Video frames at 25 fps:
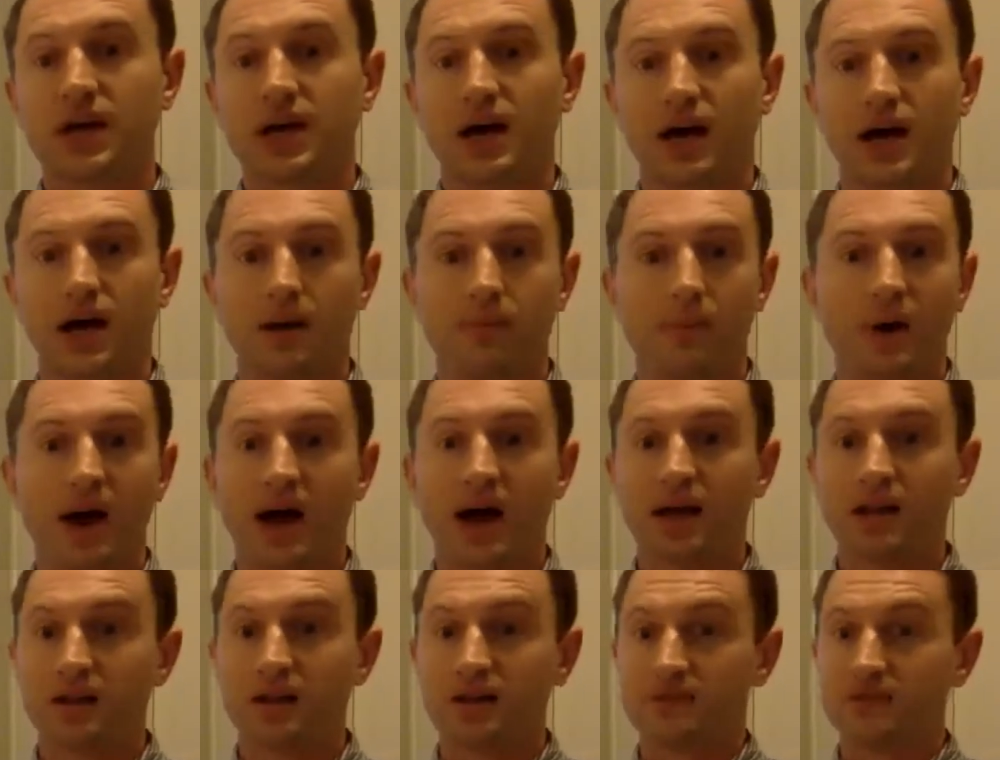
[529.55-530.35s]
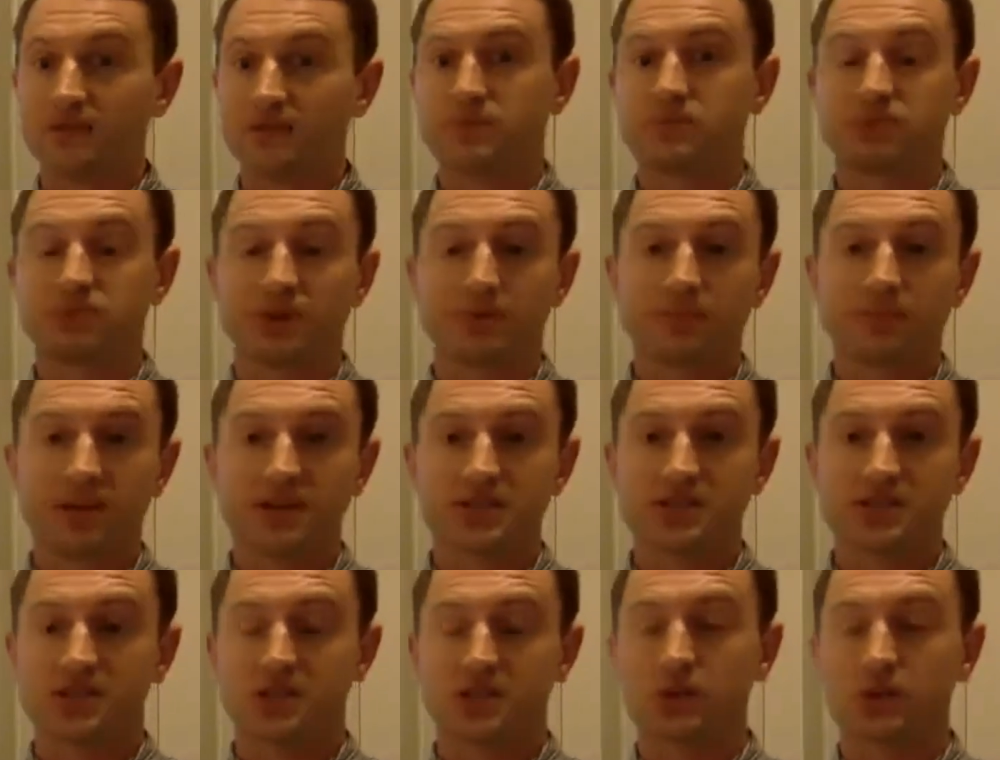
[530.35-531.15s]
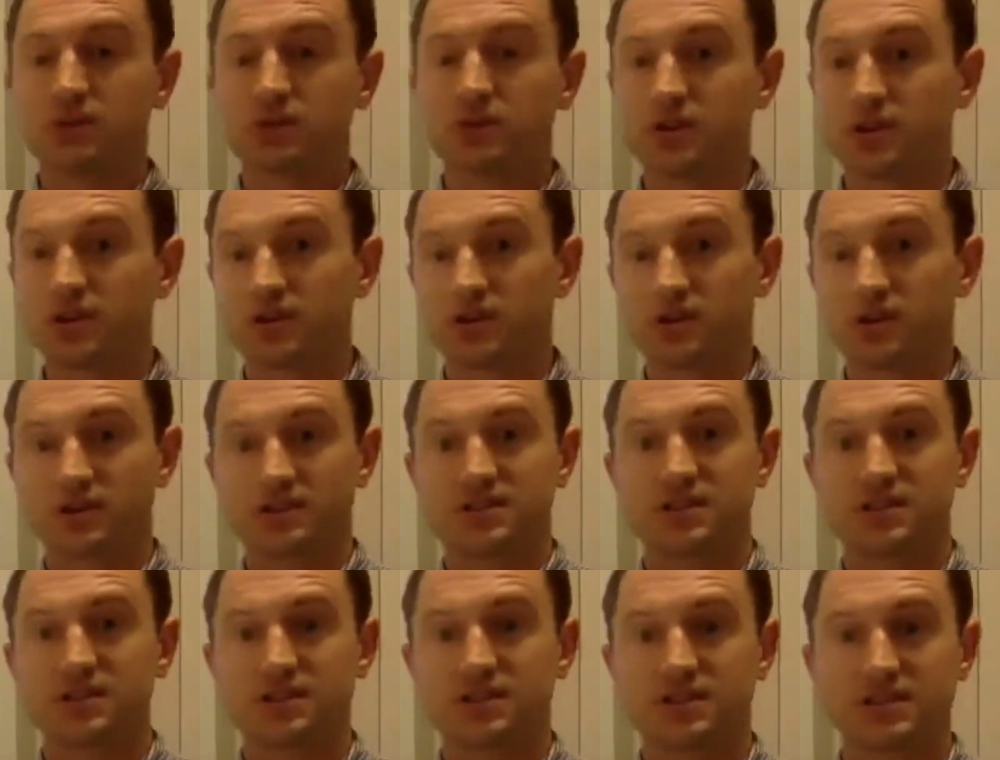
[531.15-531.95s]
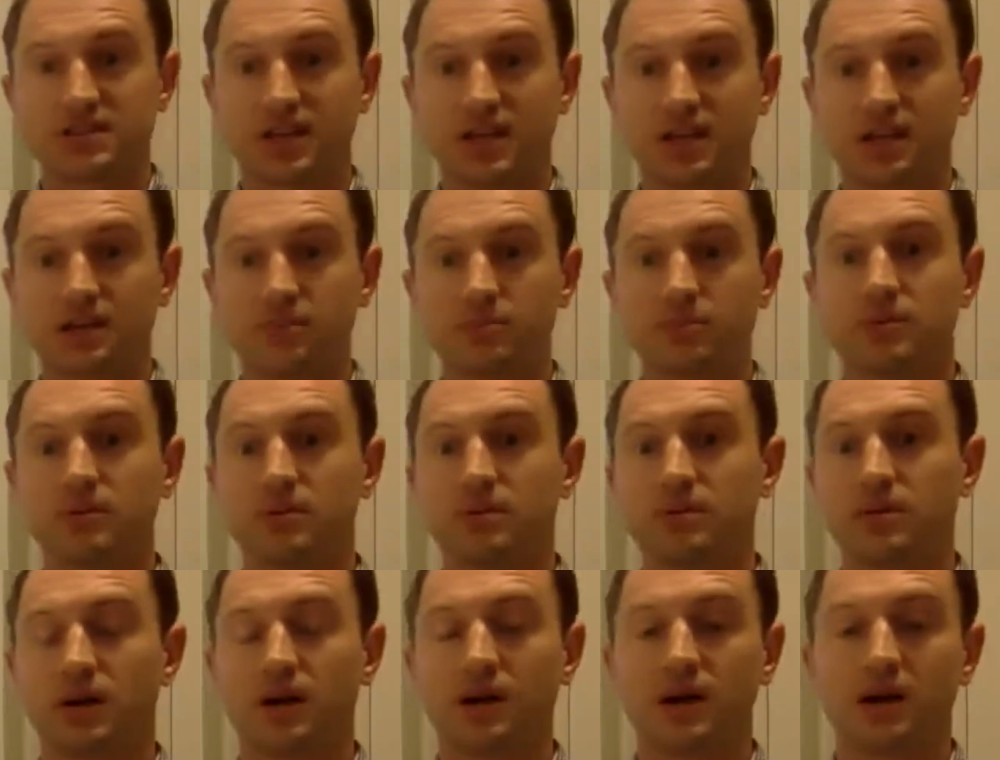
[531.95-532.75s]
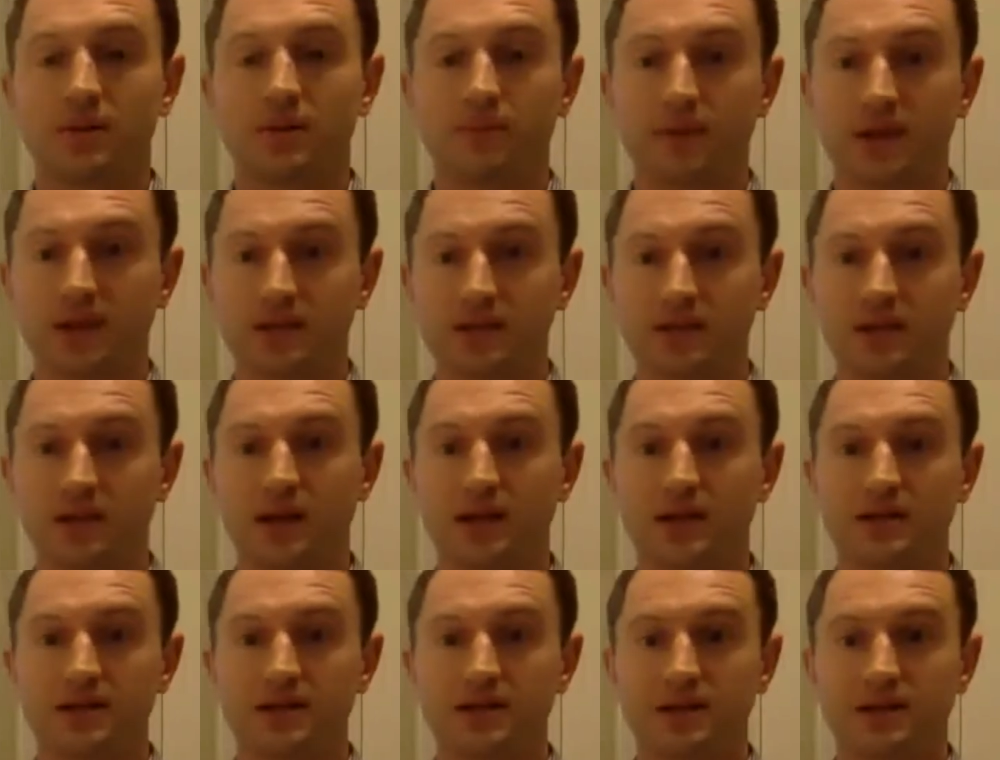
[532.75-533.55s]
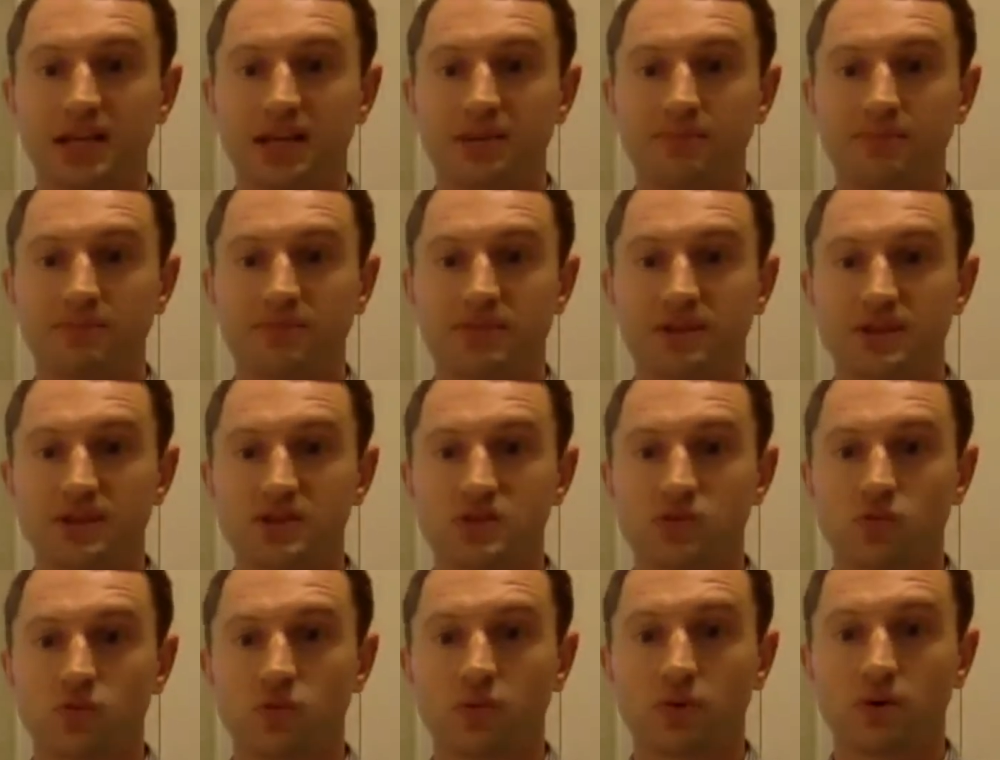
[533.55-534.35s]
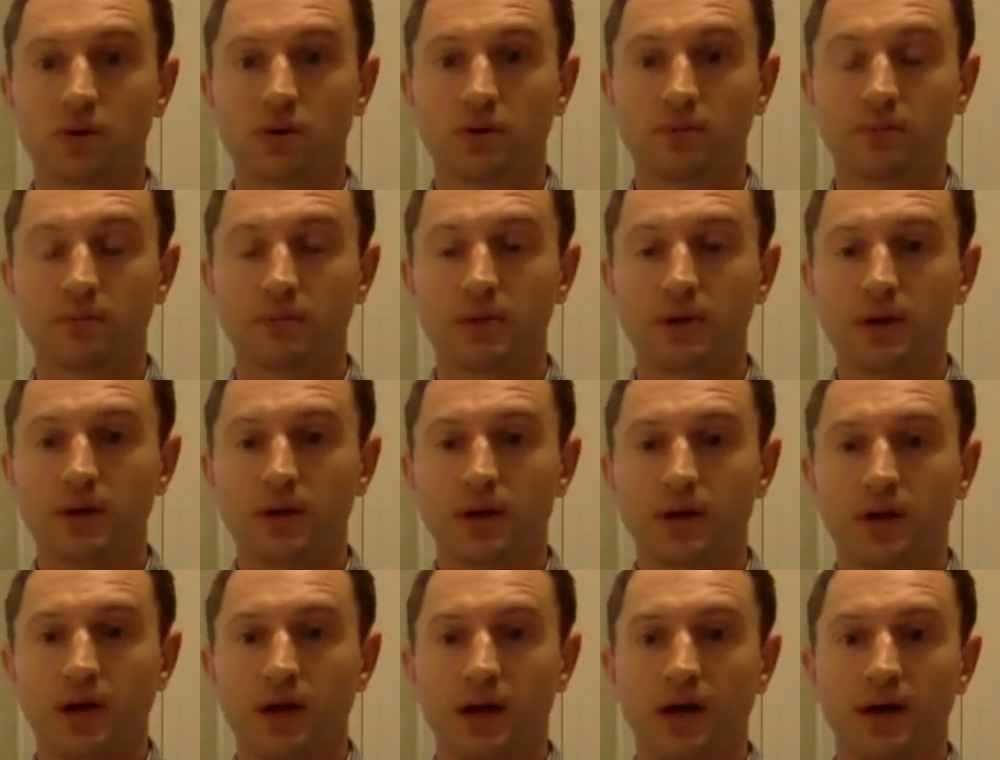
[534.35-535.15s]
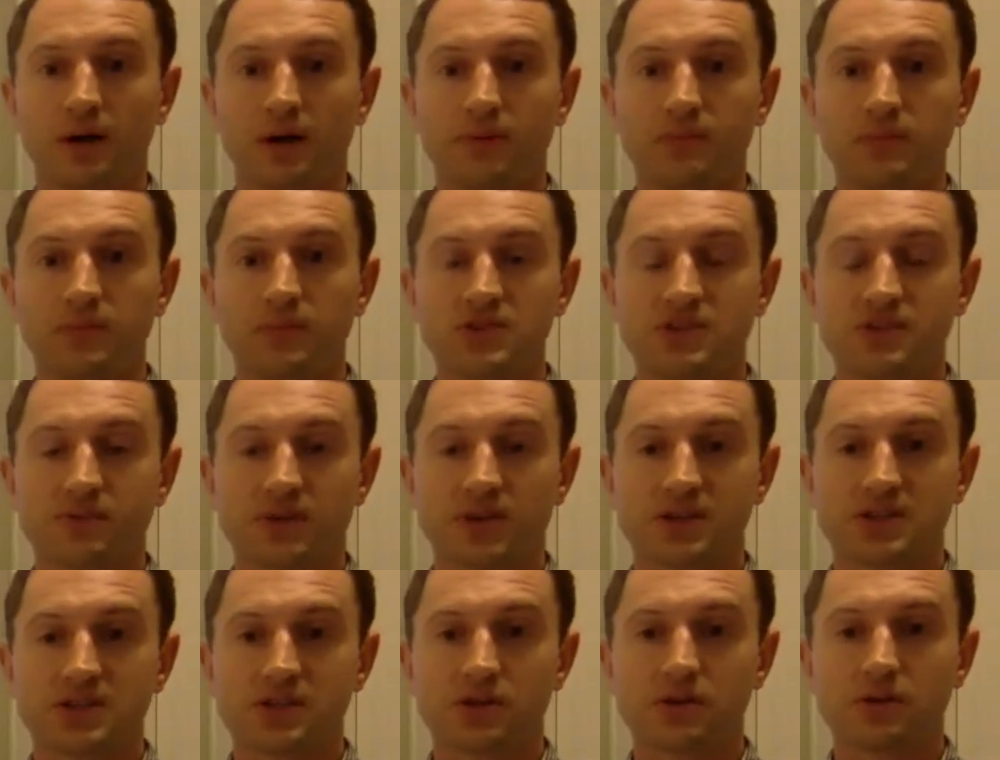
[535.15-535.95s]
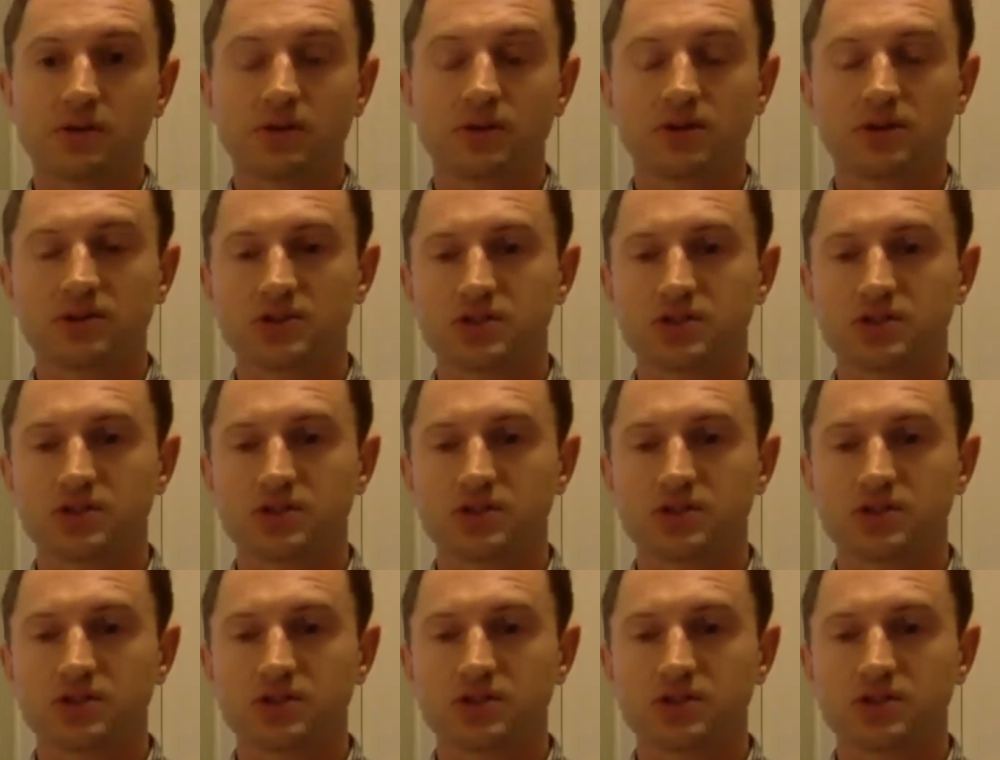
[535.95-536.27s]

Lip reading: I love to bring my slow cooker to the table and keep things warm using my slow cooker.